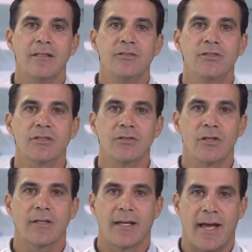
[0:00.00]
just
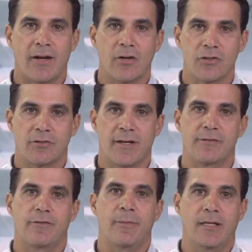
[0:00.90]
look at her
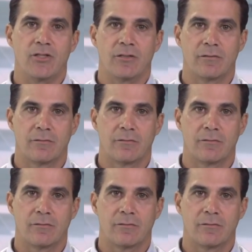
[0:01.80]
transformation.